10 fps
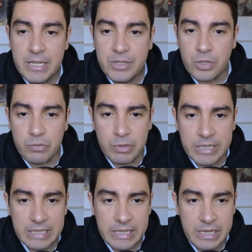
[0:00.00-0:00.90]
So if we
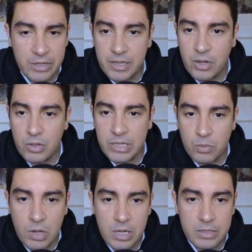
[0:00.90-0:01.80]
click here all in
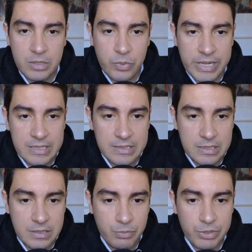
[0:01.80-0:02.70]
one, we can see
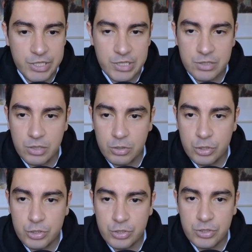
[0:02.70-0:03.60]
the bridging
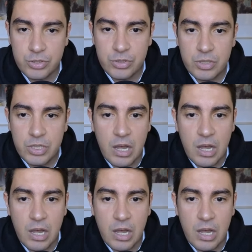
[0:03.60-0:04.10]
solution.